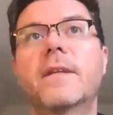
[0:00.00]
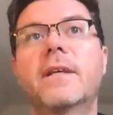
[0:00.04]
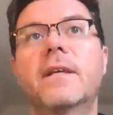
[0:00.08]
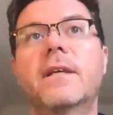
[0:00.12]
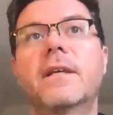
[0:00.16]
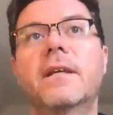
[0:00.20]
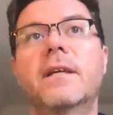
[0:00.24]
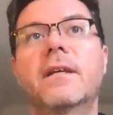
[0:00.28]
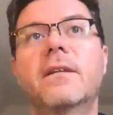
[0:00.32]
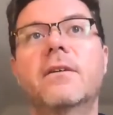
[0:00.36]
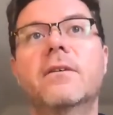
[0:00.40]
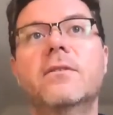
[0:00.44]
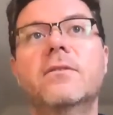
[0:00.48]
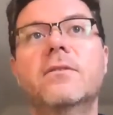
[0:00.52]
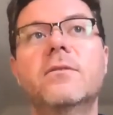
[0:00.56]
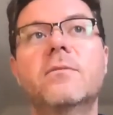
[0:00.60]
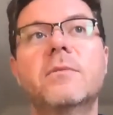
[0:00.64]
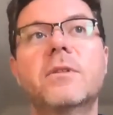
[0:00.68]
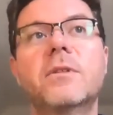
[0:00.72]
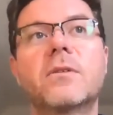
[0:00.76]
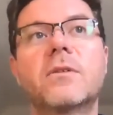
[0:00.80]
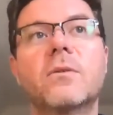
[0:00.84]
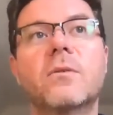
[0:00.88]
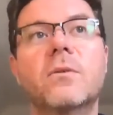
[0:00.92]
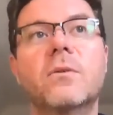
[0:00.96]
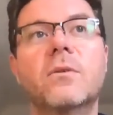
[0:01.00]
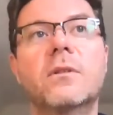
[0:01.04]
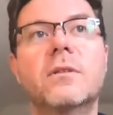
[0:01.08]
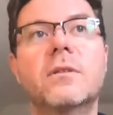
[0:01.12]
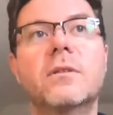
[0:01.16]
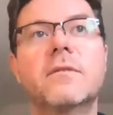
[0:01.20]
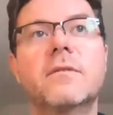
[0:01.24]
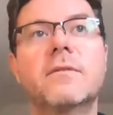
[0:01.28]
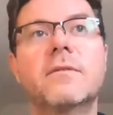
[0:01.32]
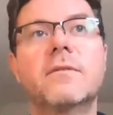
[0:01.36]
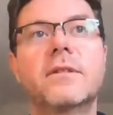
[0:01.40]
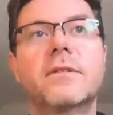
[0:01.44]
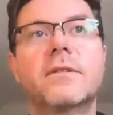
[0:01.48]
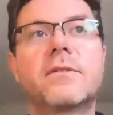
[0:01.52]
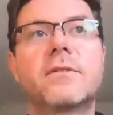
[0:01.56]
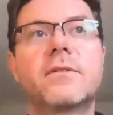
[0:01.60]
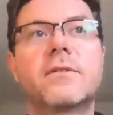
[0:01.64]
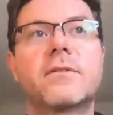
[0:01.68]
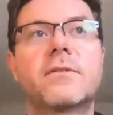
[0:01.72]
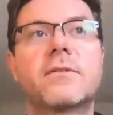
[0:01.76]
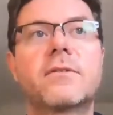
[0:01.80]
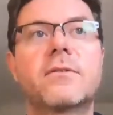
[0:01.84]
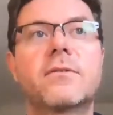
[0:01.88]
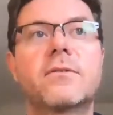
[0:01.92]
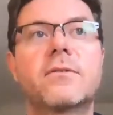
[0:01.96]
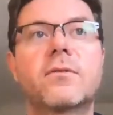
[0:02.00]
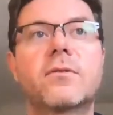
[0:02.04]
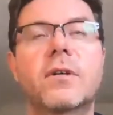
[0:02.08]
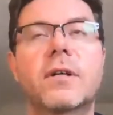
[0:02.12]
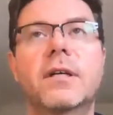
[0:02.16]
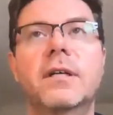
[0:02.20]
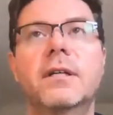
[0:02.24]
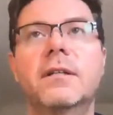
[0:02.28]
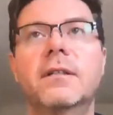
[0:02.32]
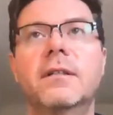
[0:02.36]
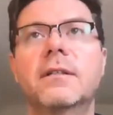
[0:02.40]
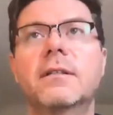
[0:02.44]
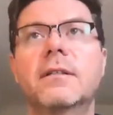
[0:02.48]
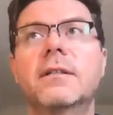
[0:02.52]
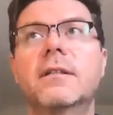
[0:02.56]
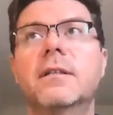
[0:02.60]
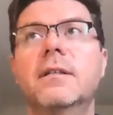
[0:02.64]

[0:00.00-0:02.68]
And the ultimate goal of this is to try and